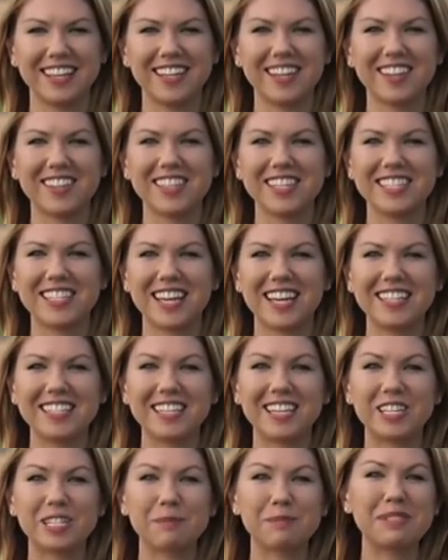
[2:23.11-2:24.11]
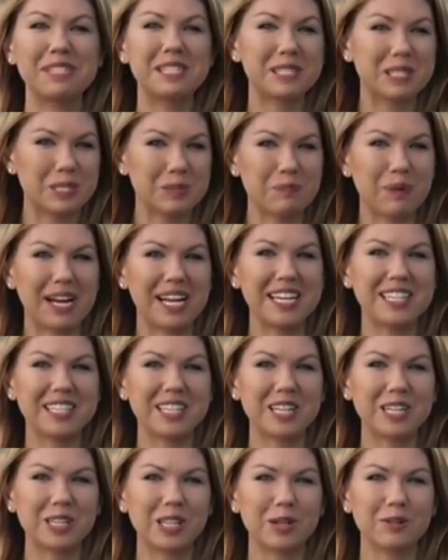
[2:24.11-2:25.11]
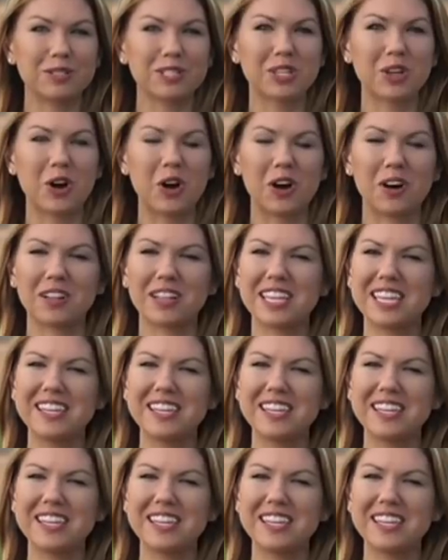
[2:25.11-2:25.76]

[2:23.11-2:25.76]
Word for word: Now the dad tells me despite the close call,